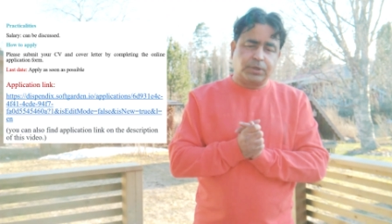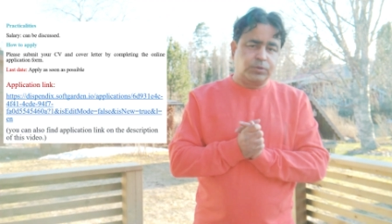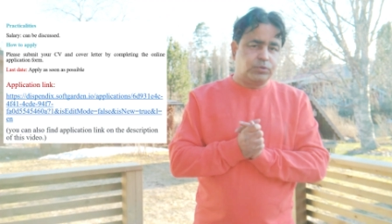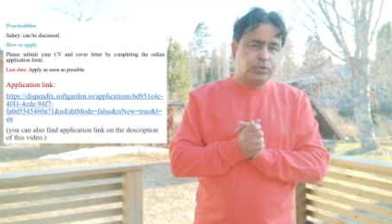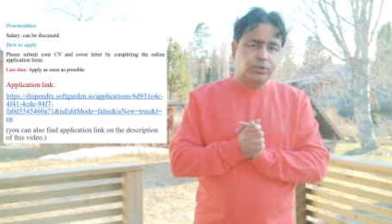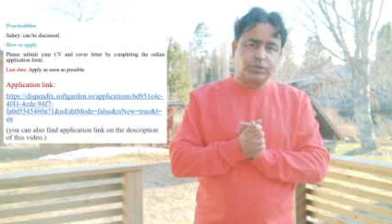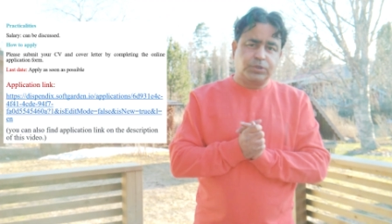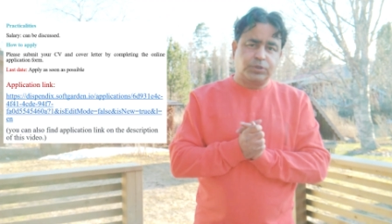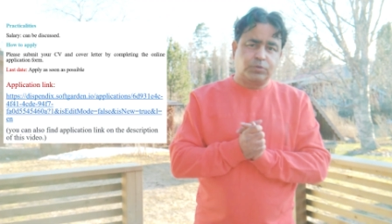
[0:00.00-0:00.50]
and
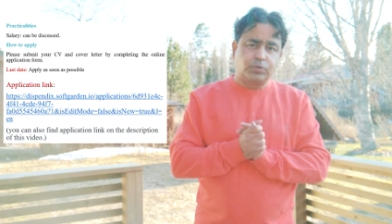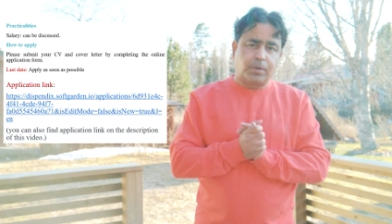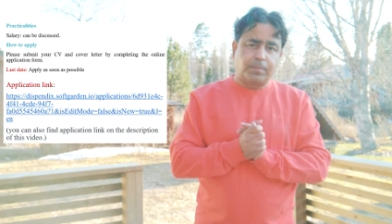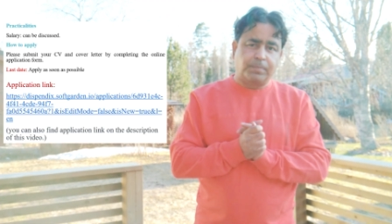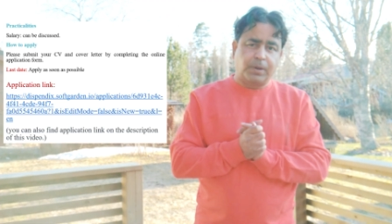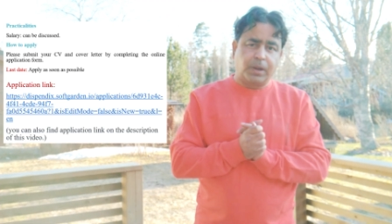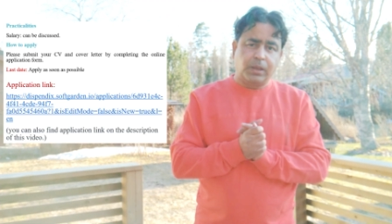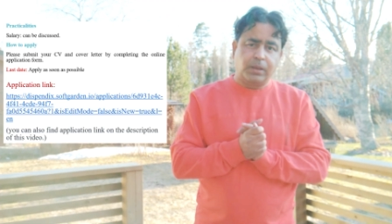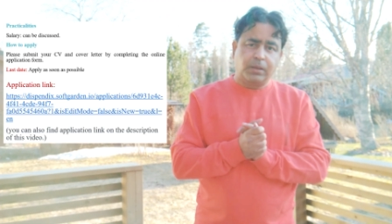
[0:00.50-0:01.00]
you just need to
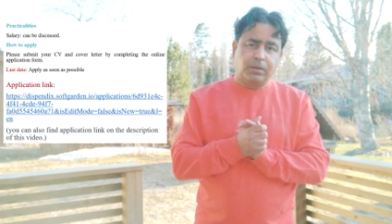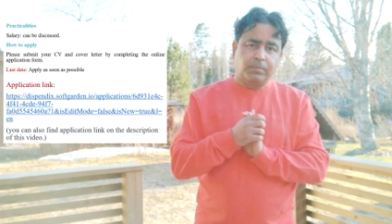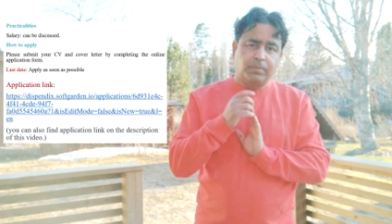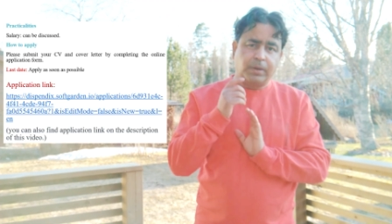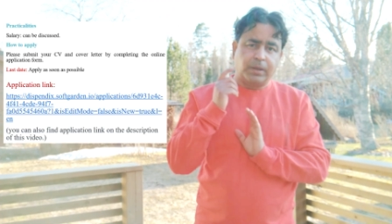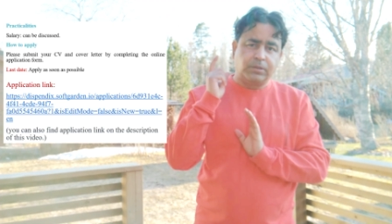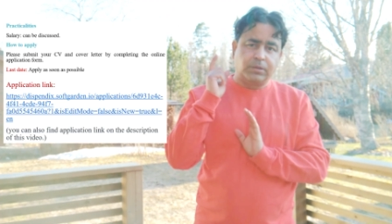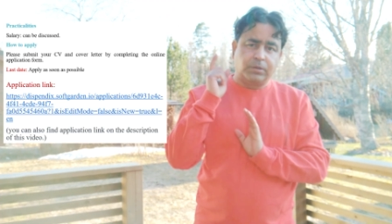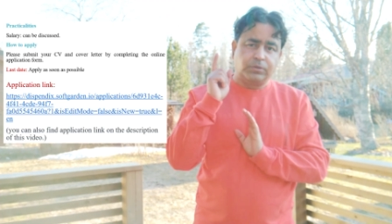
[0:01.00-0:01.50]
apply
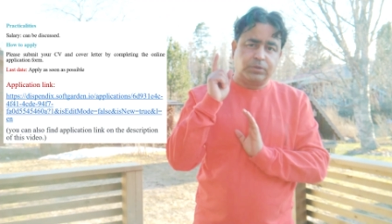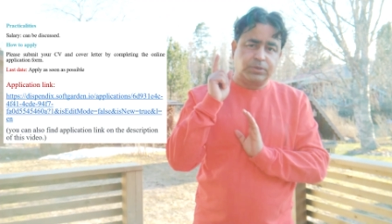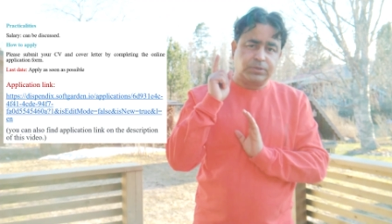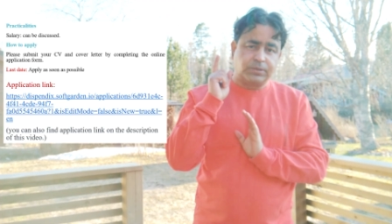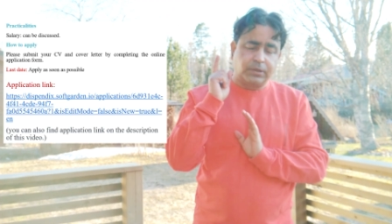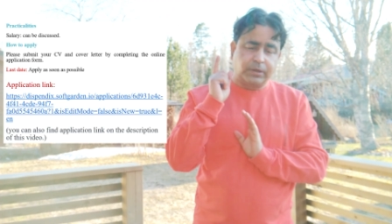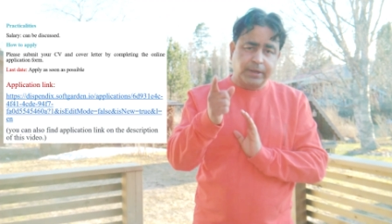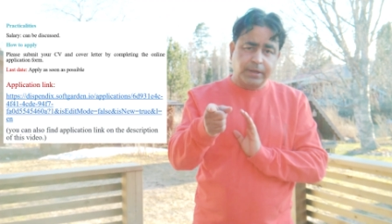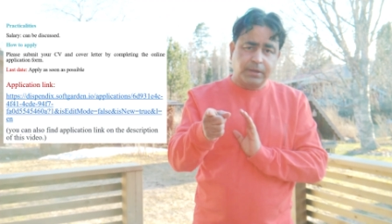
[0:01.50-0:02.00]
by
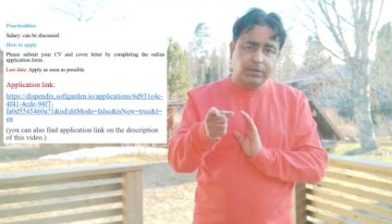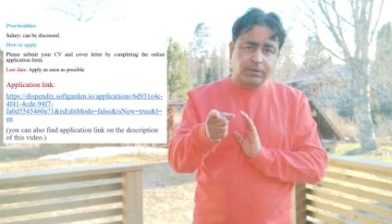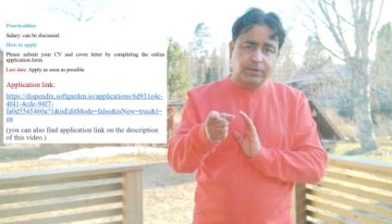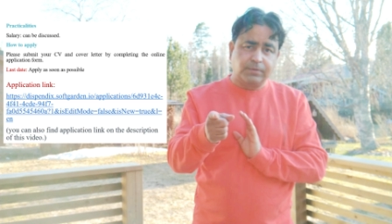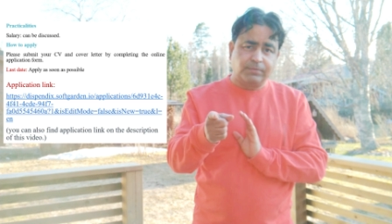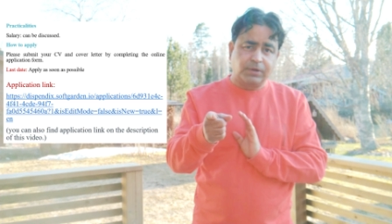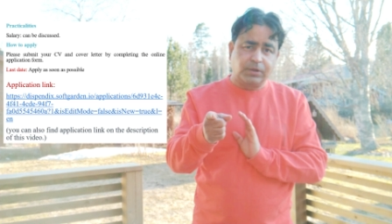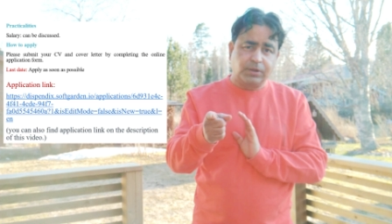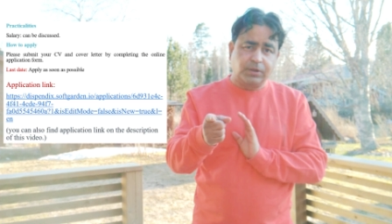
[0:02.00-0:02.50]
this link
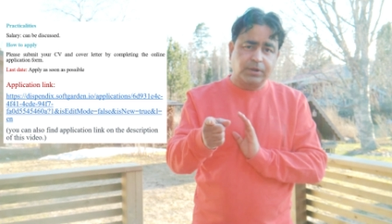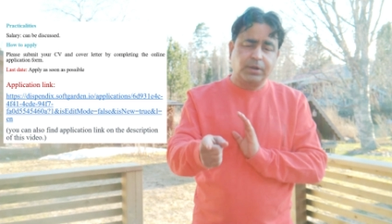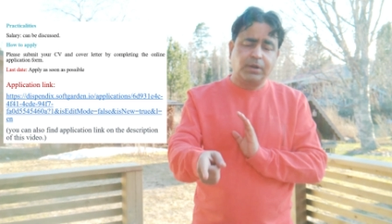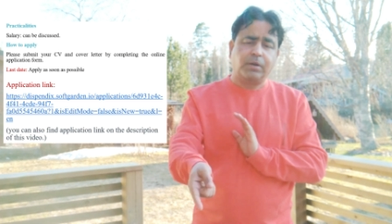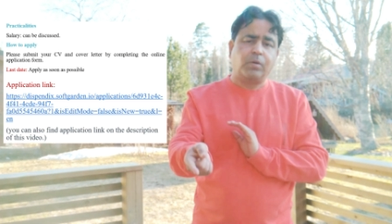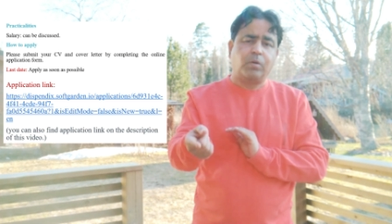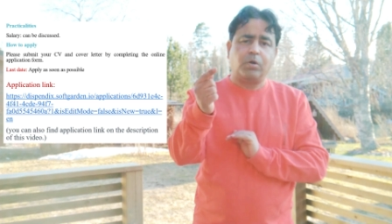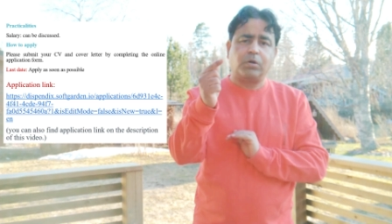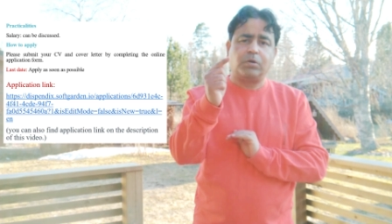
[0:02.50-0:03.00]
given
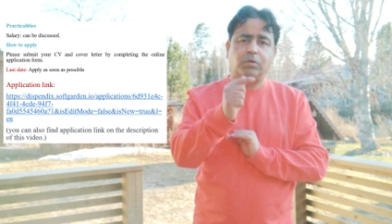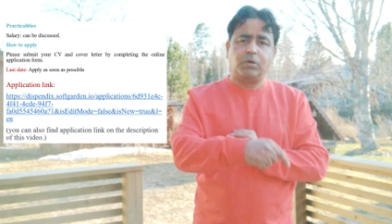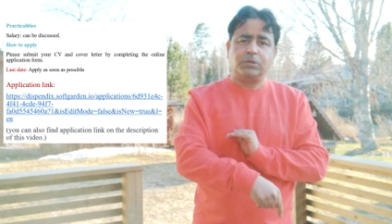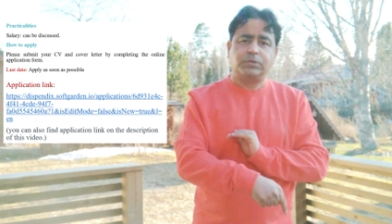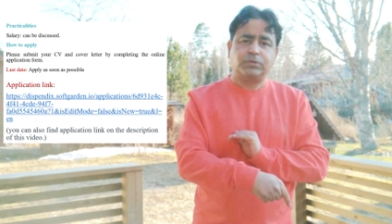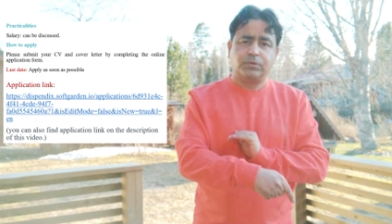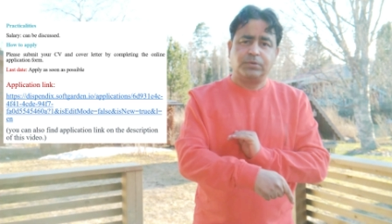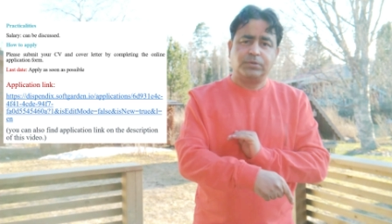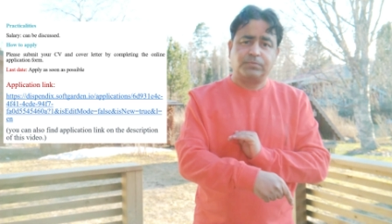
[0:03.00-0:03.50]
here or
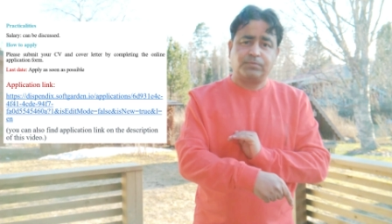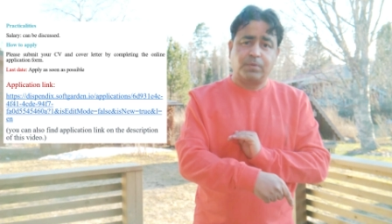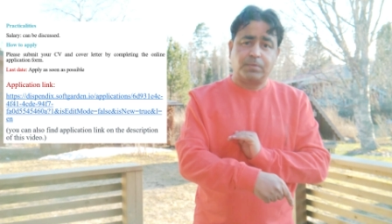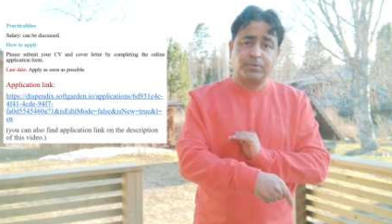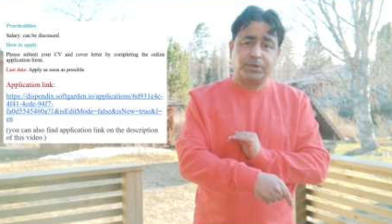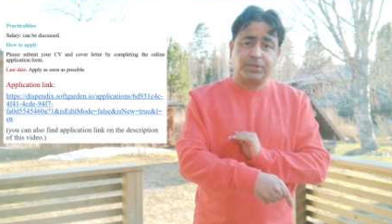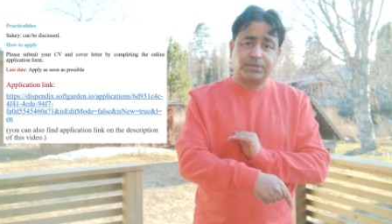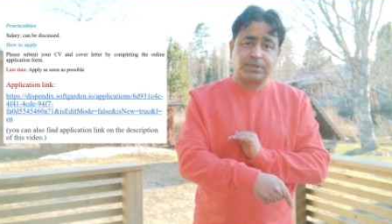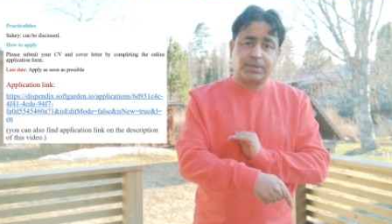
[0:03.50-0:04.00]
also
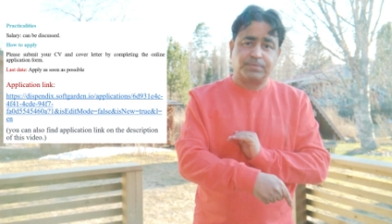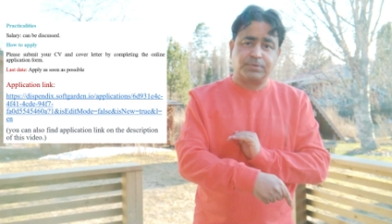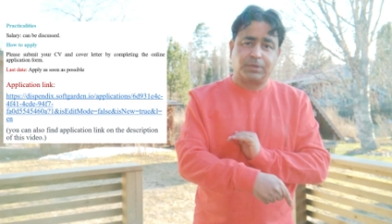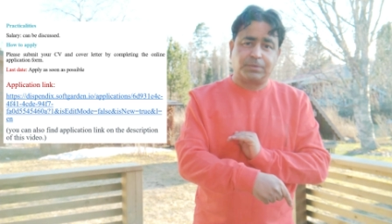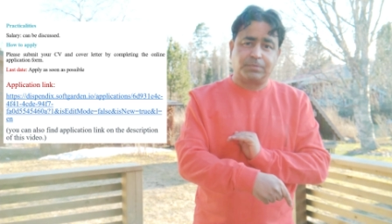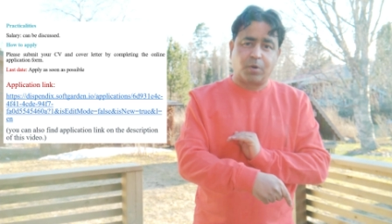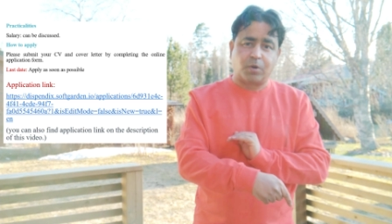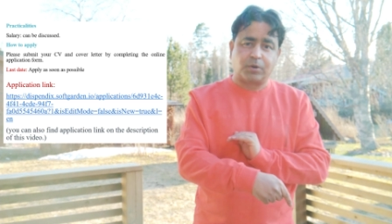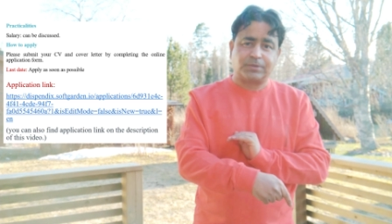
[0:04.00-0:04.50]
from the
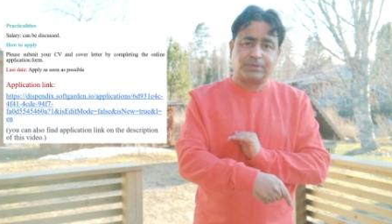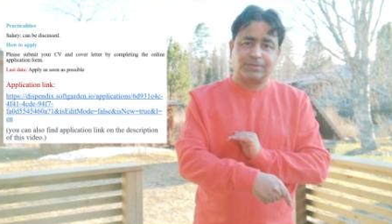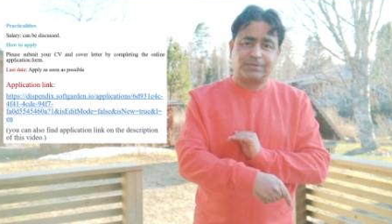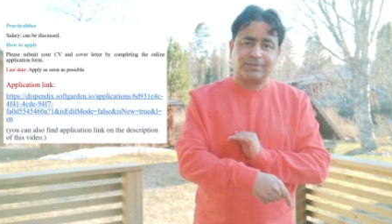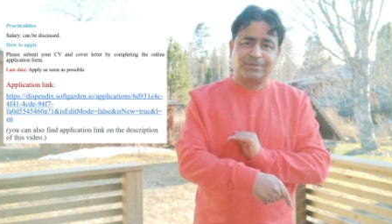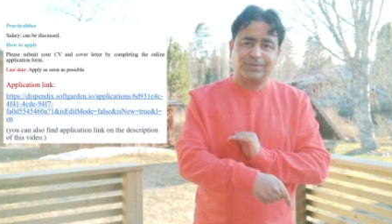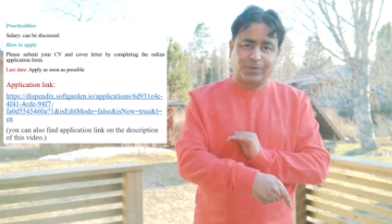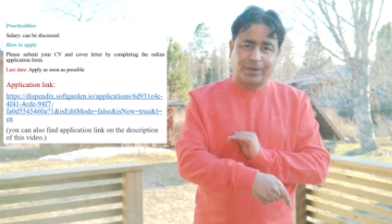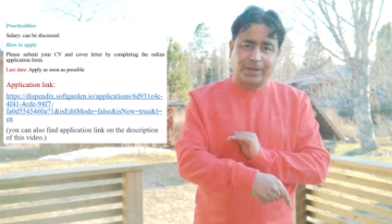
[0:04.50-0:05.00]
description
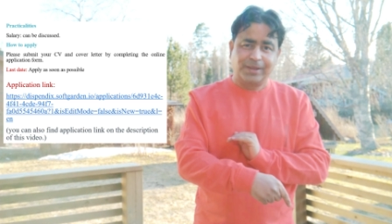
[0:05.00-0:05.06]
box.